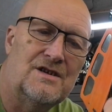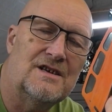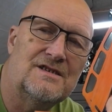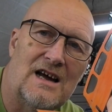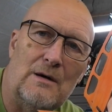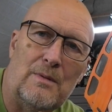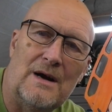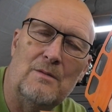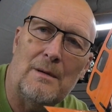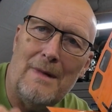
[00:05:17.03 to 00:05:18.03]
the
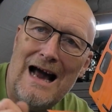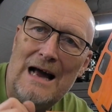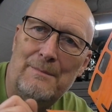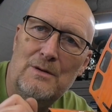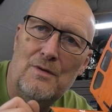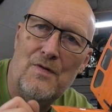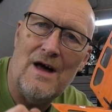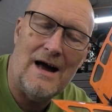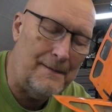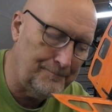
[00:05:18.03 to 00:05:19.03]
tailplane, when I'm happy with
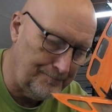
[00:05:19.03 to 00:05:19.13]
that,